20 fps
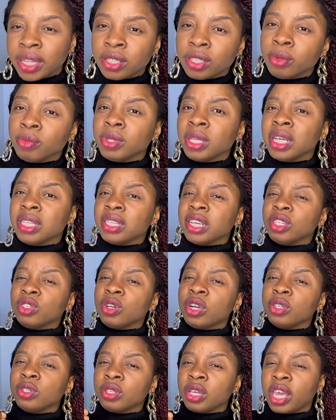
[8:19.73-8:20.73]
Sometimes I
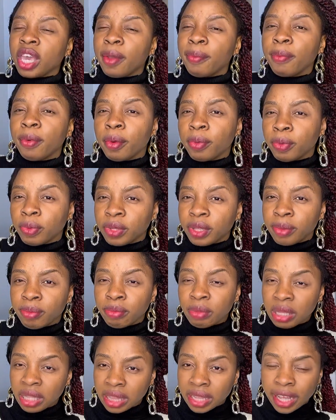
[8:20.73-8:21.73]
try to keep up with the
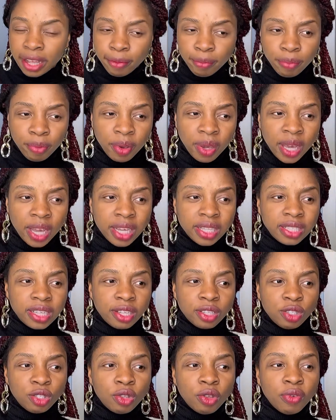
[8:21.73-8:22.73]
midnight prayers
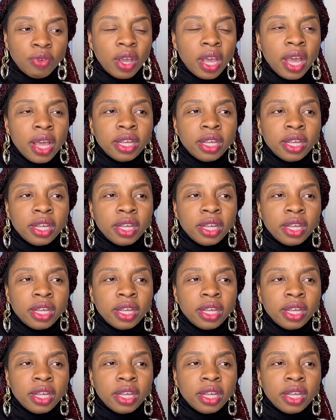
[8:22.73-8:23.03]
and stuff.